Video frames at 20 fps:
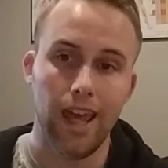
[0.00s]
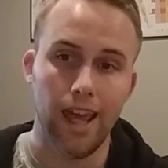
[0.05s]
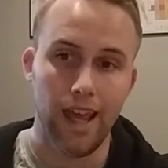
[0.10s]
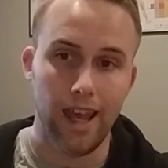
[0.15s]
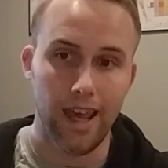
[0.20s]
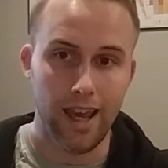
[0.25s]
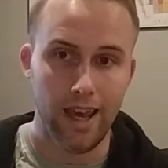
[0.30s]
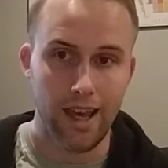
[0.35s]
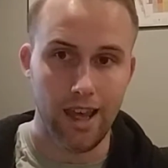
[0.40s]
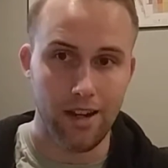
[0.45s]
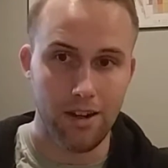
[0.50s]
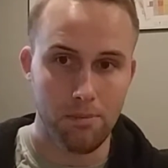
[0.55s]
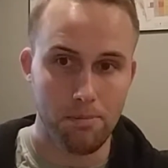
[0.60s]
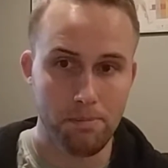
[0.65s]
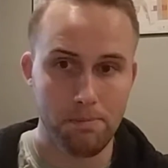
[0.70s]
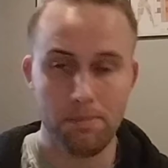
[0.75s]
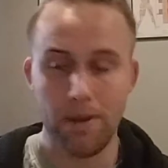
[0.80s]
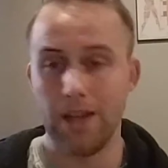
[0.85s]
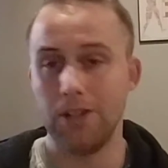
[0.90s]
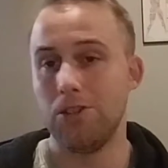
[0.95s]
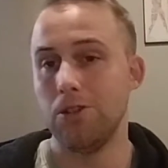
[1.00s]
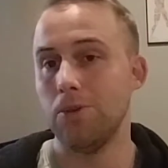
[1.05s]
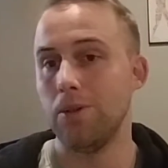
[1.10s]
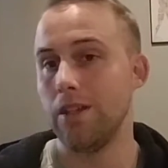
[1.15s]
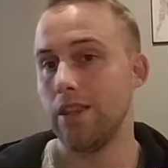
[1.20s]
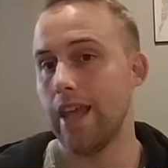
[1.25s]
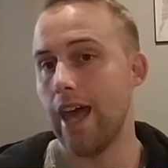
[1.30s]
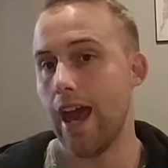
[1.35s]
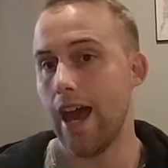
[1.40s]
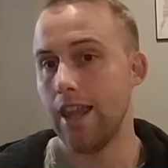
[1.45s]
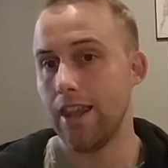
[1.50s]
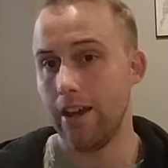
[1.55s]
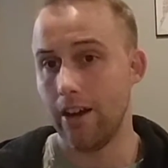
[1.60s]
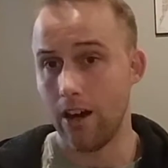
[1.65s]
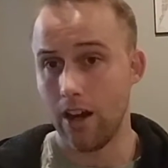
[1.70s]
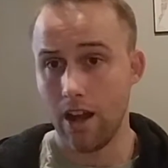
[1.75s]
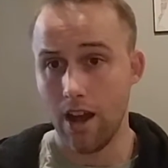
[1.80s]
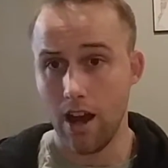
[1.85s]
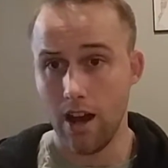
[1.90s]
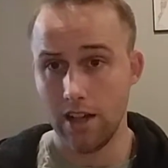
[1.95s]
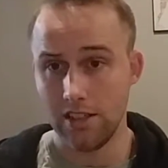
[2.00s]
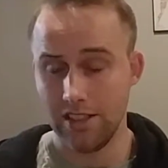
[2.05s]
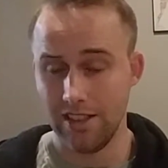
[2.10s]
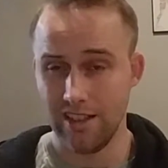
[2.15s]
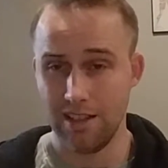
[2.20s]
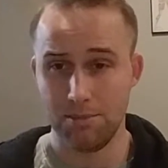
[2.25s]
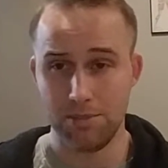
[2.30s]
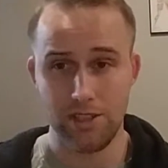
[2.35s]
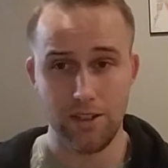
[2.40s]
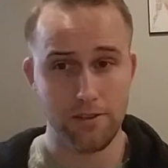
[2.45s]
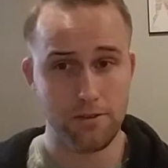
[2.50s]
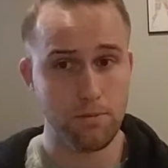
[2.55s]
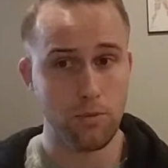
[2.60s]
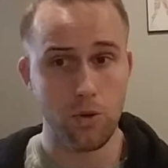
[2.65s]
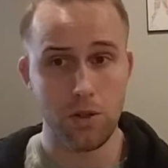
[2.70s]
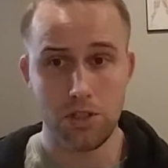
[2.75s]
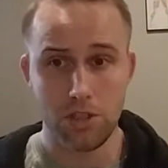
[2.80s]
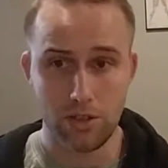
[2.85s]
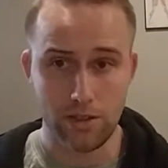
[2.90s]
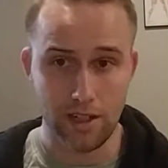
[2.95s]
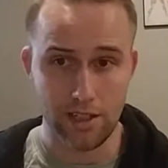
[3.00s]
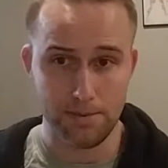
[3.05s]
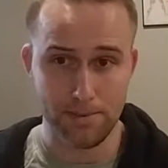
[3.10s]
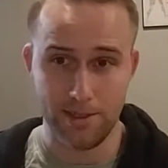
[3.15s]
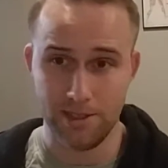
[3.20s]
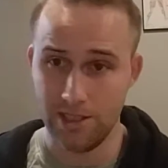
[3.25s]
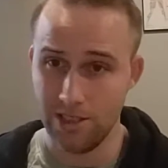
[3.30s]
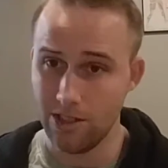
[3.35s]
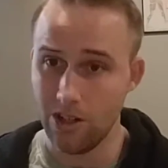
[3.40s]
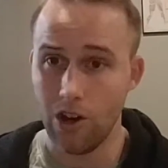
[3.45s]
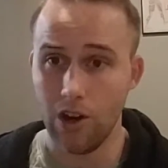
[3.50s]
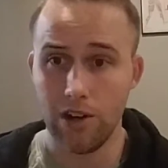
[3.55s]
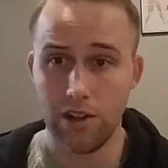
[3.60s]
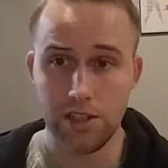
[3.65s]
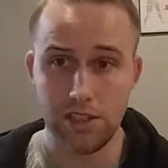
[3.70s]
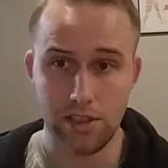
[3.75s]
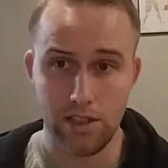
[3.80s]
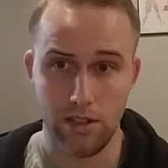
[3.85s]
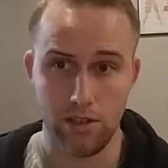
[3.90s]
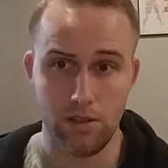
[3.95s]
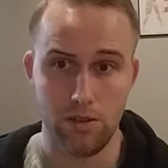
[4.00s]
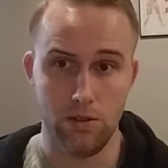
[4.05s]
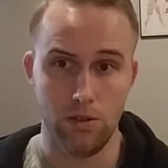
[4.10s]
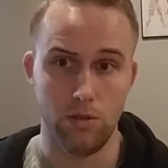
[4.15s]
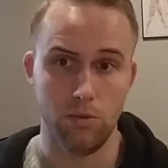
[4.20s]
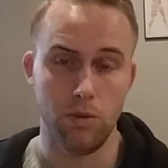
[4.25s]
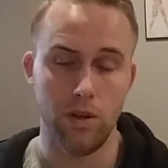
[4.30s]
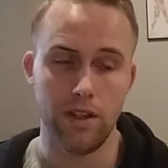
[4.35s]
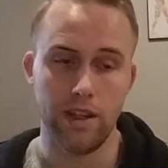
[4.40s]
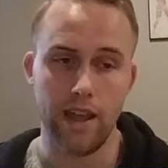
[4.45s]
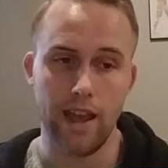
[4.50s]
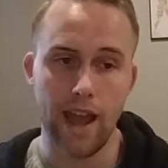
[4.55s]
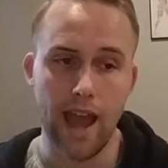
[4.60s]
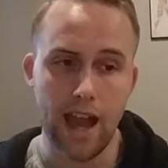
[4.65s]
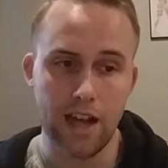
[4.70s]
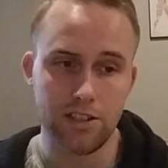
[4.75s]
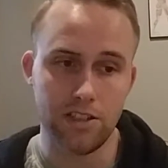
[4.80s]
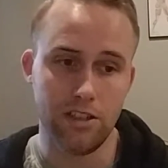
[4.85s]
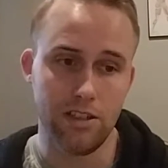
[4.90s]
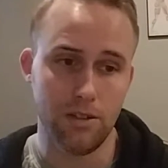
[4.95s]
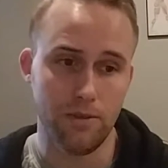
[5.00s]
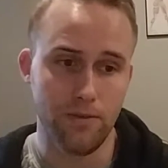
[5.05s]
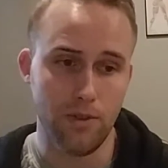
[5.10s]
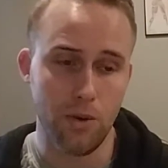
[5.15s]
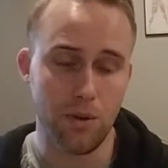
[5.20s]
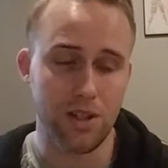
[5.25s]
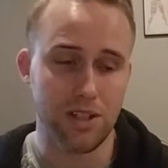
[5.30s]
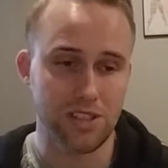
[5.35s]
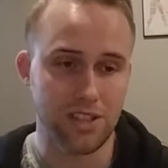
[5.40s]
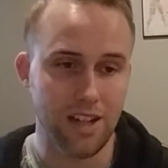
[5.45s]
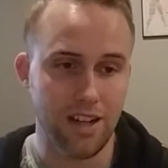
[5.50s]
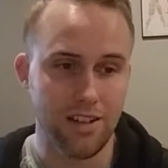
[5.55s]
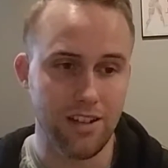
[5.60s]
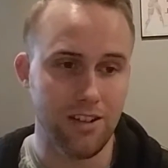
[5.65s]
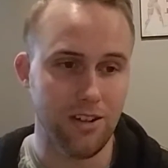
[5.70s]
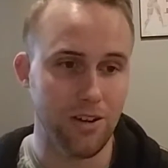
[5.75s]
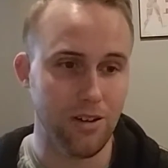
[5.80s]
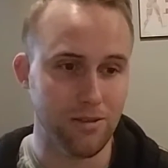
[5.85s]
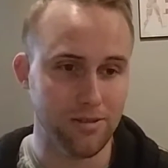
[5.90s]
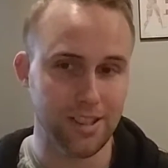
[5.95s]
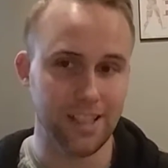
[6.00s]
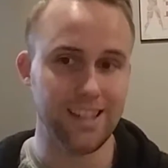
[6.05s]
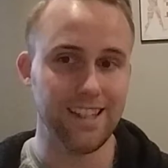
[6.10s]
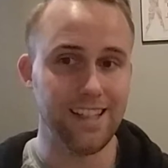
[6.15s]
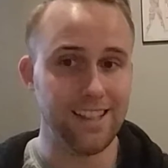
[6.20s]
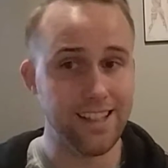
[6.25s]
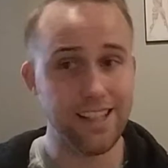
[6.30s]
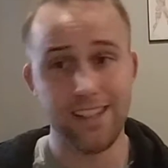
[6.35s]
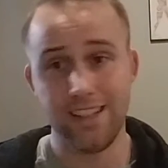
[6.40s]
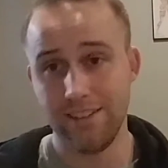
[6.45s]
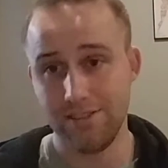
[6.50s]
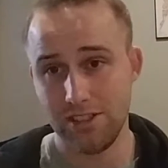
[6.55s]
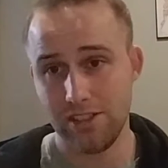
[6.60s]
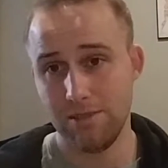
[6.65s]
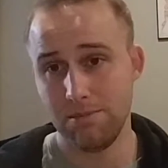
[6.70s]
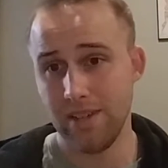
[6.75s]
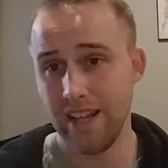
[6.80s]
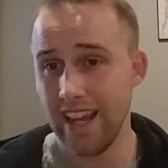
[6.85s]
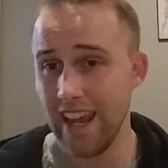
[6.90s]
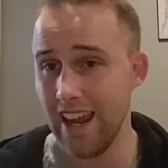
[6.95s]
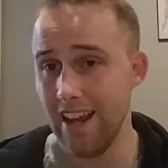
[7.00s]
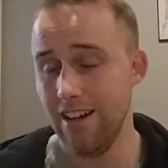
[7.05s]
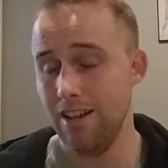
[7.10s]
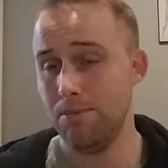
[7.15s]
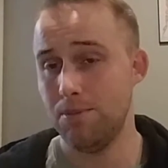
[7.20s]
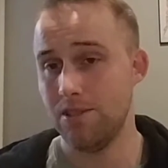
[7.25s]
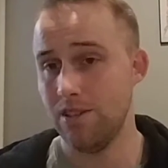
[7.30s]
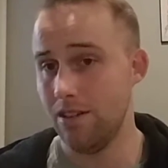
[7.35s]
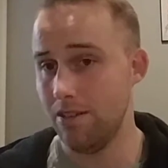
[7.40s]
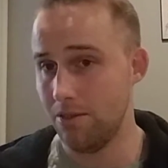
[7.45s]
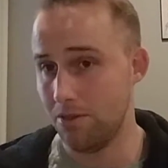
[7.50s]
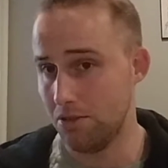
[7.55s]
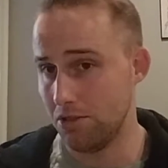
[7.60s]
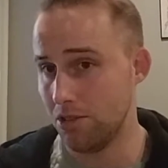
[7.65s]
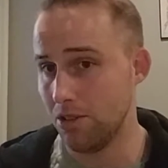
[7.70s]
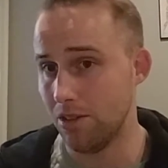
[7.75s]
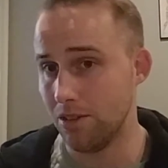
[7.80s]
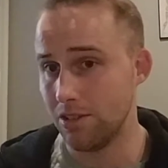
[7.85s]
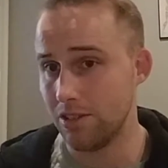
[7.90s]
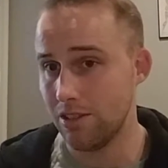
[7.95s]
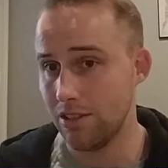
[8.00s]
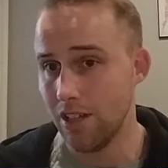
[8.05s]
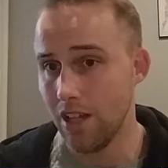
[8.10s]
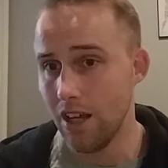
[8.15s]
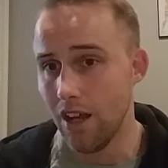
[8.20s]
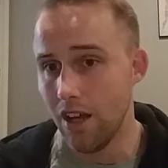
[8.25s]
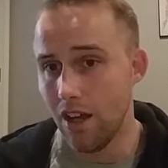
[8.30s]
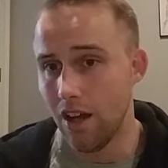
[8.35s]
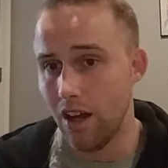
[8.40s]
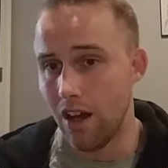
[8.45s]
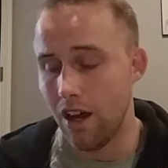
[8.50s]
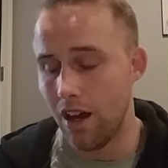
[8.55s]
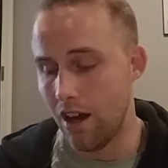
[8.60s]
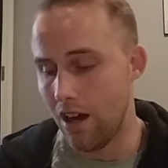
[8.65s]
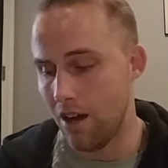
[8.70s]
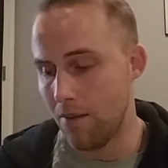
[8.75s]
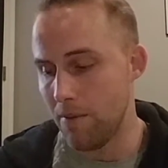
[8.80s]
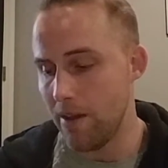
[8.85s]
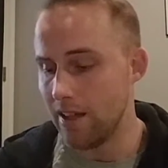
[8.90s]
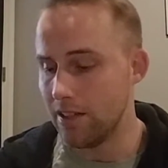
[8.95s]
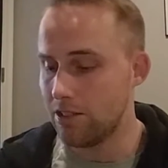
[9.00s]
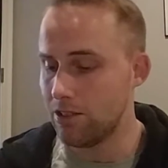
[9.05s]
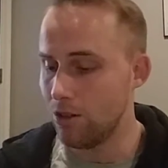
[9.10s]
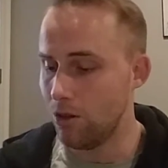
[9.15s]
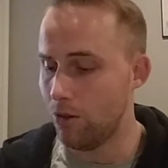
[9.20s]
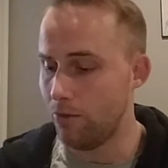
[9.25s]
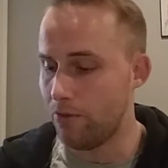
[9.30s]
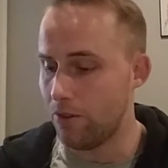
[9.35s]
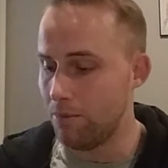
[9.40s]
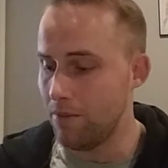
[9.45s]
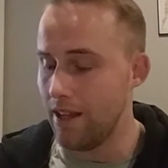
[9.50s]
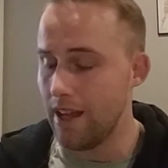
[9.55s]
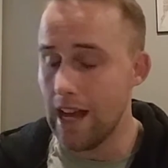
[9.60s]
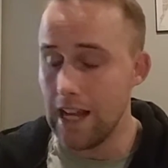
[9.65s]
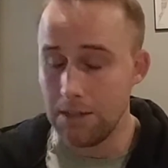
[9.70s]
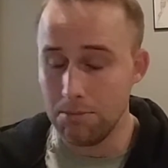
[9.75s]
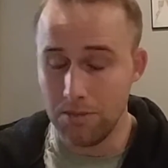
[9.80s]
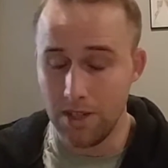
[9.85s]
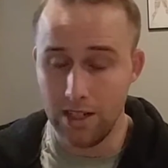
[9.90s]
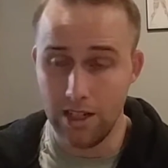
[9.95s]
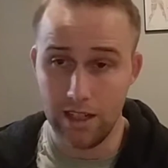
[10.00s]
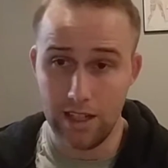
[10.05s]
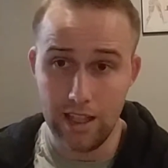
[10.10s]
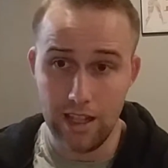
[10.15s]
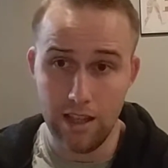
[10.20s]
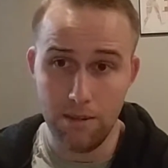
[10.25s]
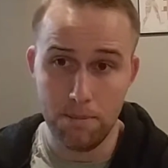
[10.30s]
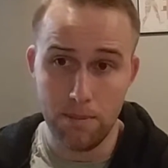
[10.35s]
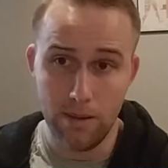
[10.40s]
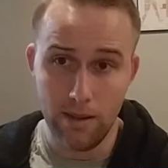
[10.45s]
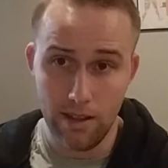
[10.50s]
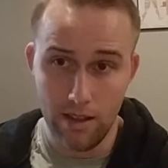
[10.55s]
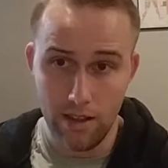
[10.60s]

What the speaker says: And by doing that, they are causing themselves more stress because it's harder to stick to when they actually could focus on, the thing that gives them like 80% of the results. And so for me, I'm going to keep